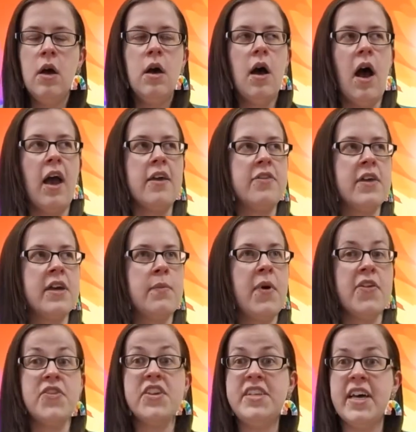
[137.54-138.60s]
I think
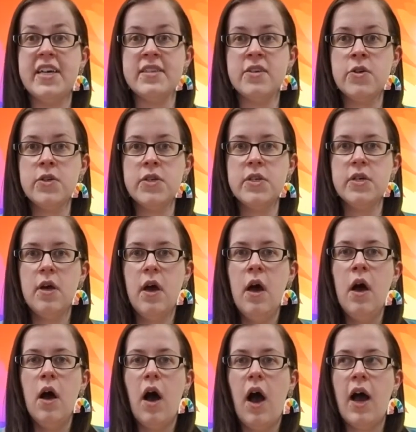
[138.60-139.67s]
about the desert.
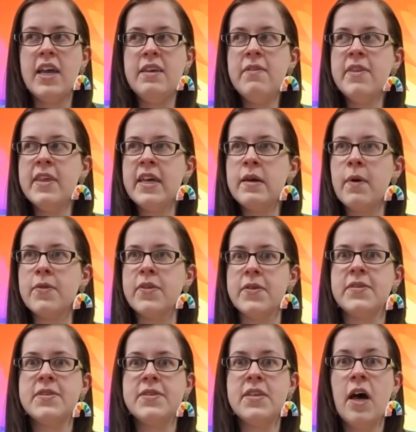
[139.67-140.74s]
I even think about the
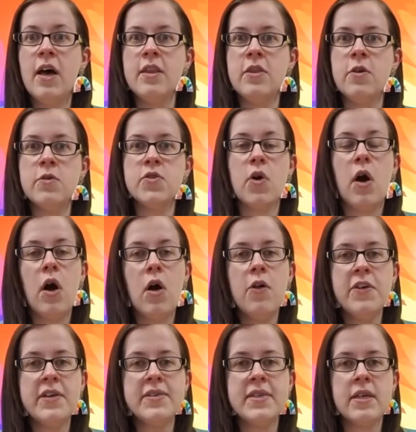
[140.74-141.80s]
sun. Those are all
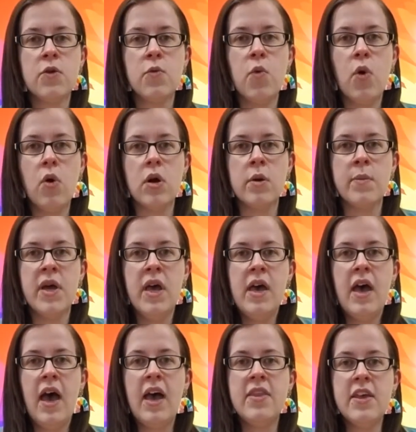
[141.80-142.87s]
things that are warm,
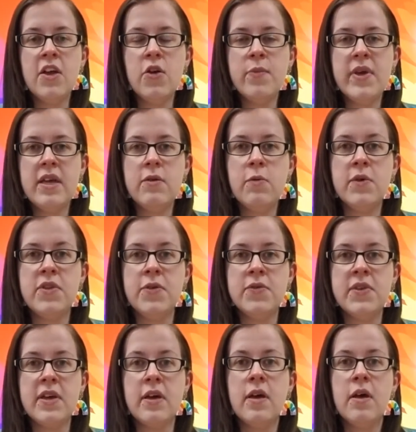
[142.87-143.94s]
and they are made with
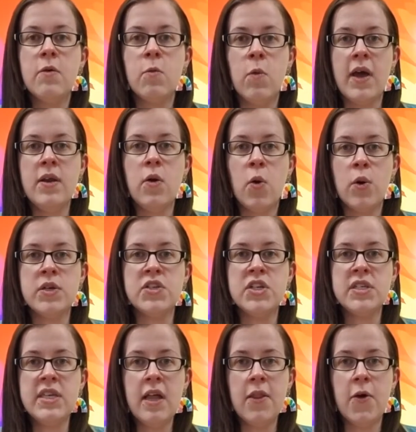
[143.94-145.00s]
using red, orange,
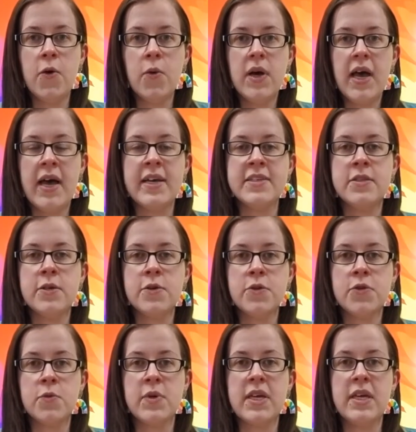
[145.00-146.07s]
and yellow as their
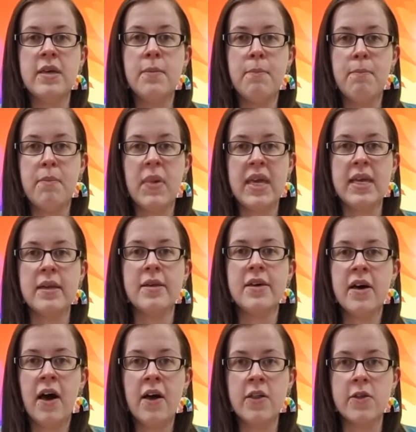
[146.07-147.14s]
three main
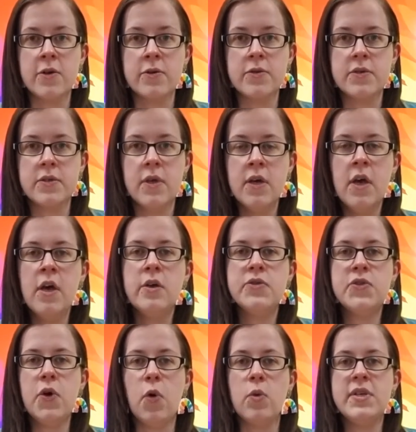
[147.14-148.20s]
colors.
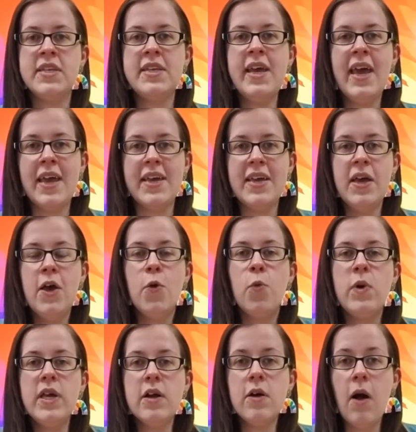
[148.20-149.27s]
So today,
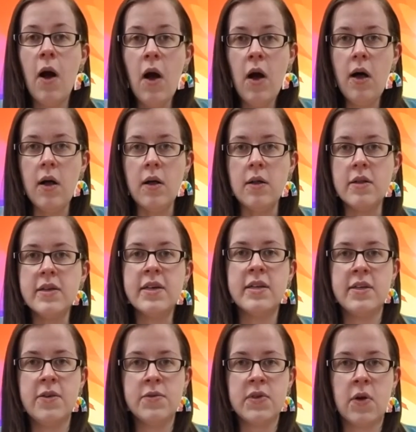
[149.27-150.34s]
we are all going
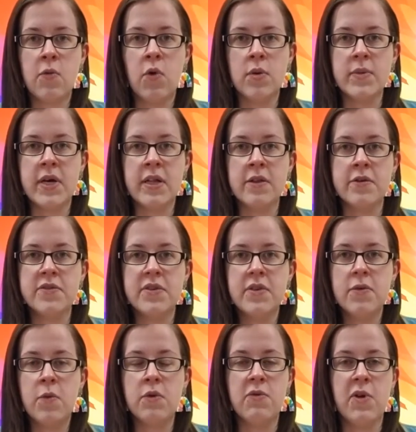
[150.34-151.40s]
to use our warm colors
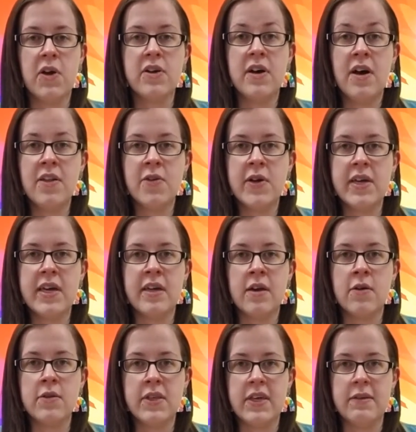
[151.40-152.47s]
when we are coloring in
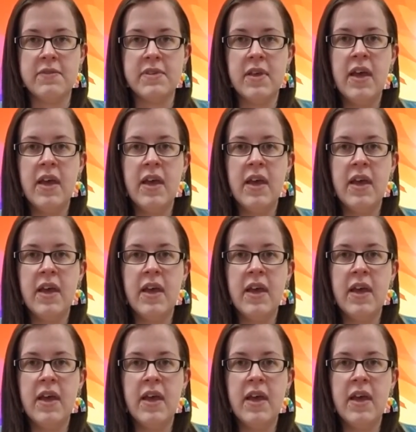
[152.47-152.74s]
our leaves.